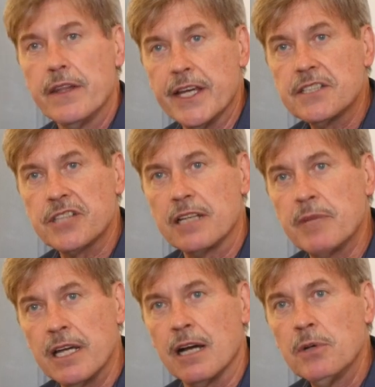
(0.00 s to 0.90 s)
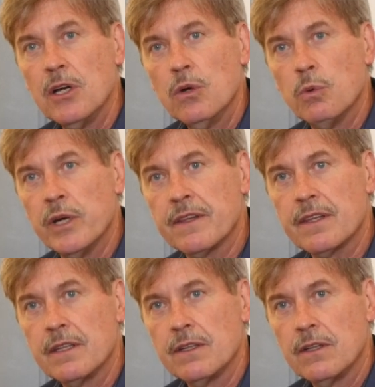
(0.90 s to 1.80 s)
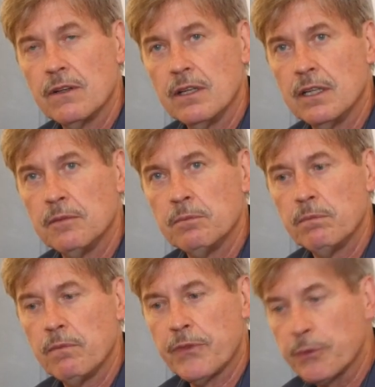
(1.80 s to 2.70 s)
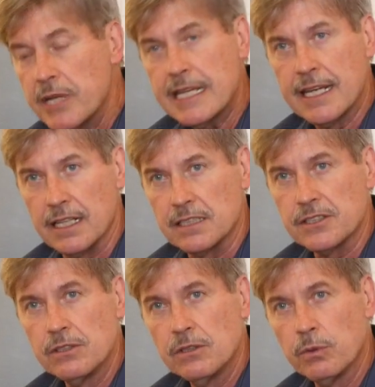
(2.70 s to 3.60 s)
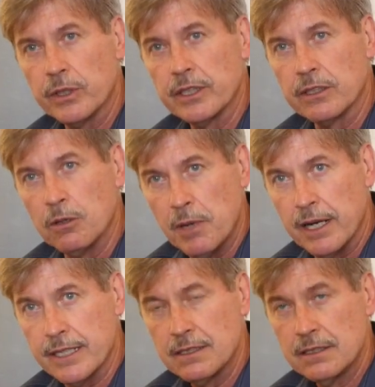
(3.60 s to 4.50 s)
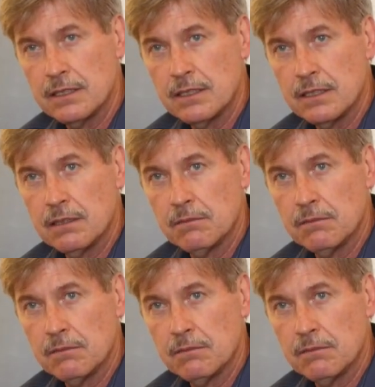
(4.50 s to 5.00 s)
They set me up with three kids who were going to go buy mm-hmm.